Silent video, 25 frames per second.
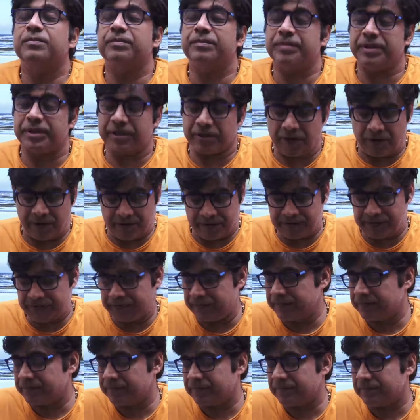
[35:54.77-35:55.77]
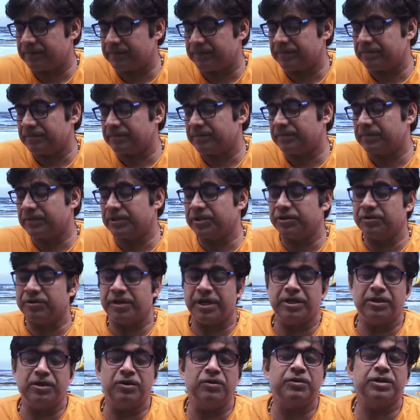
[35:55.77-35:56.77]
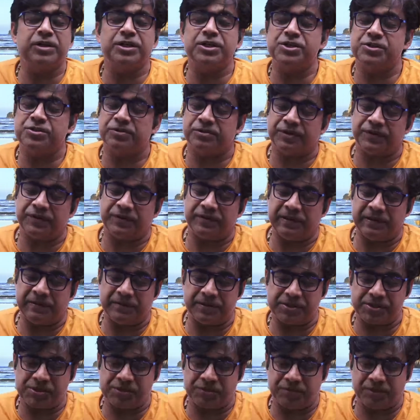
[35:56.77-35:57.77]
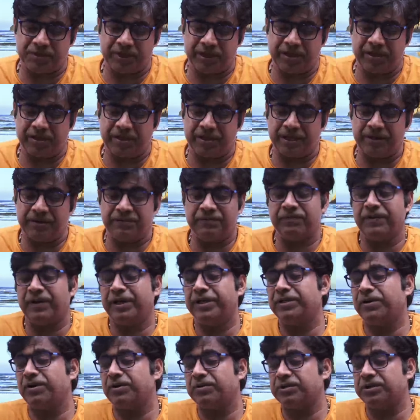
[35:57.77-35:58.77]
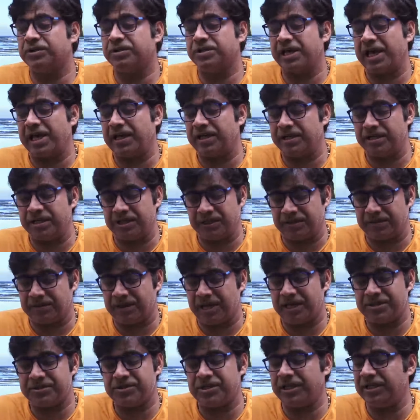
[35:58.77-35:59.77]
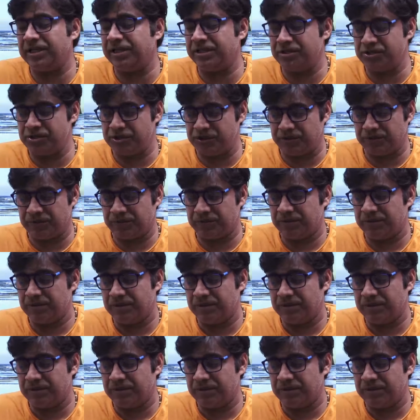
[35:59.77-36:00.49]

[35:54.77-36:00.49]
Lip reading: Because you can look into the syllabus today and find out the reality. I challenge you.